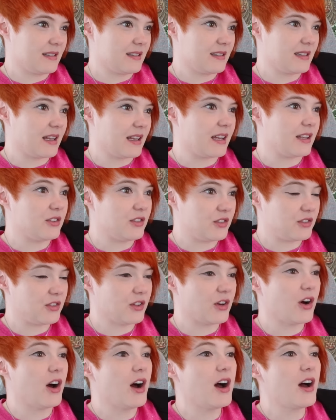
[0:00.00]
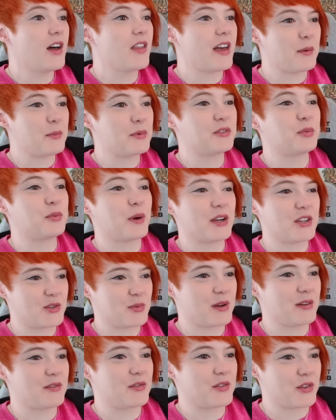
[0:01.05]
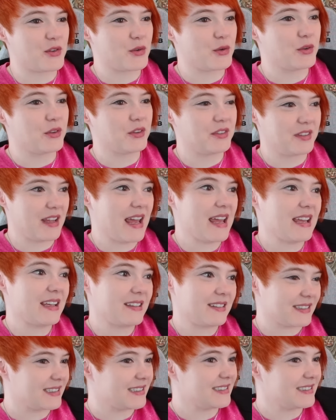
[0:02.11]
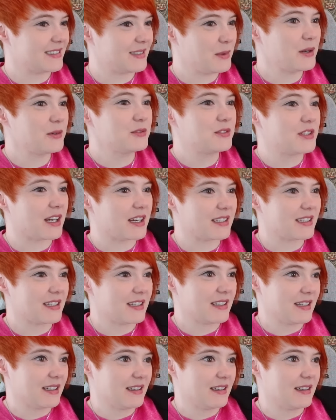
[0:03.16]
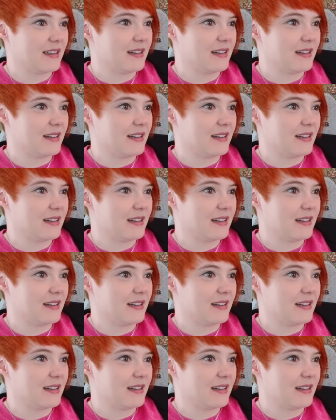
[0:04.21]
Nice. Oh, that was why she went for the rose. Excellent. Well done.